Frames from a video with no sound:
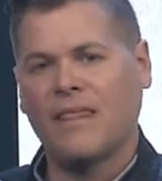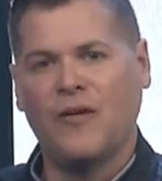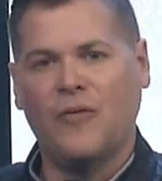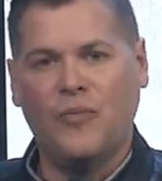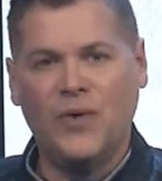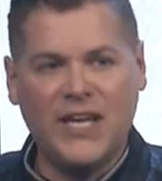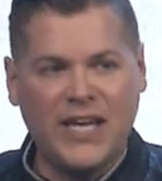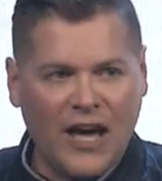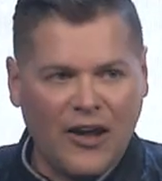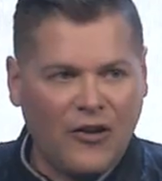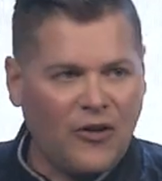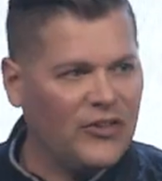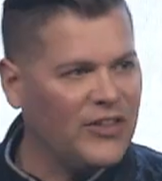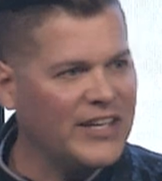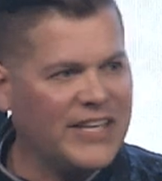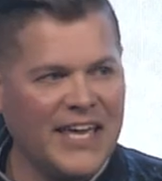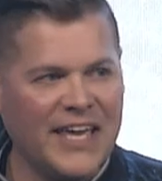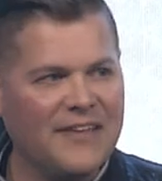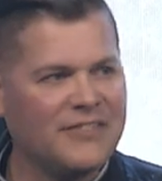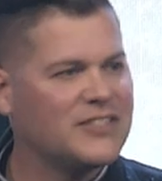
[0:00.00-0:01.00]
We got all the
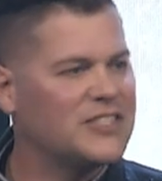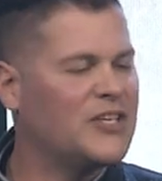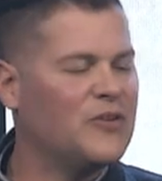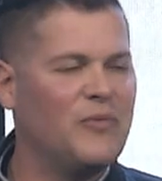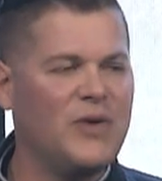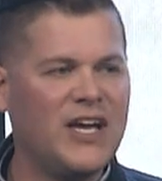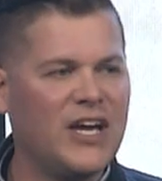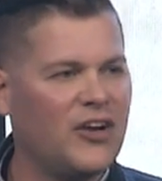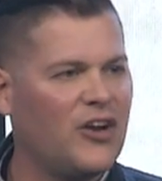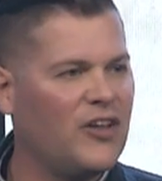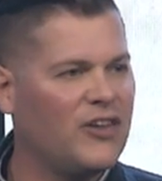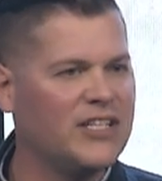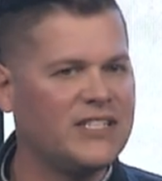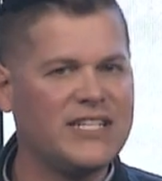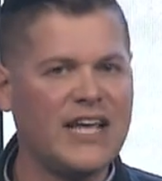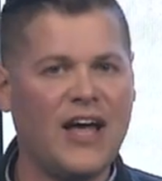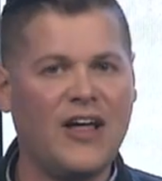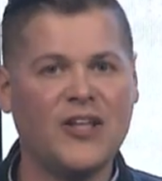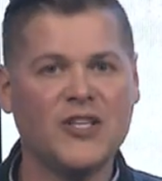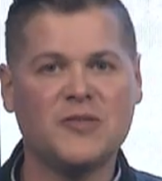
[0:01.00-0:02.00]
gifts and we got all the
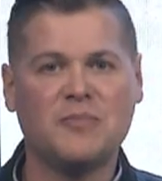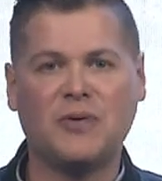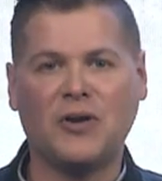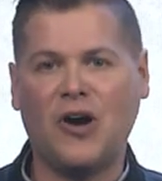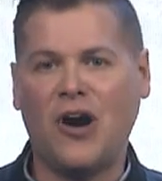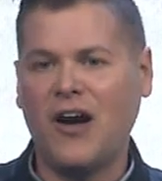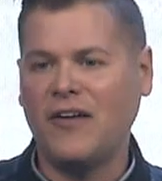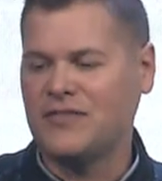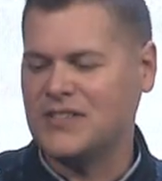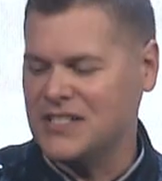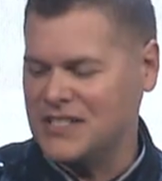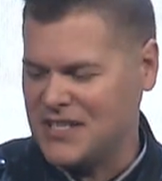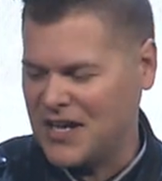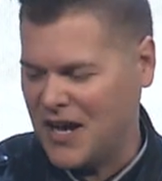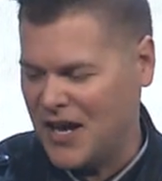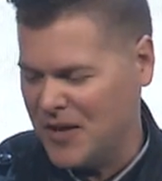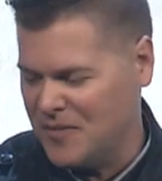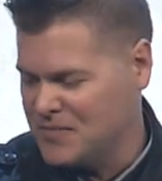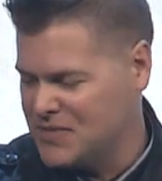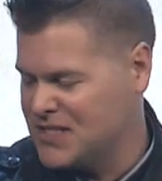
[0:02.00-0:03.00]
talents. But
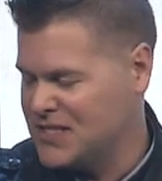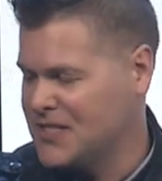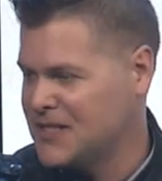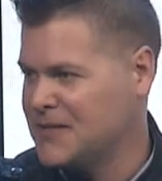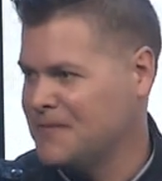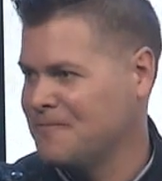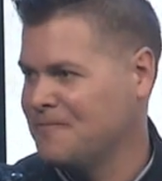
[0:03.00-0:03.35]
oftentimes,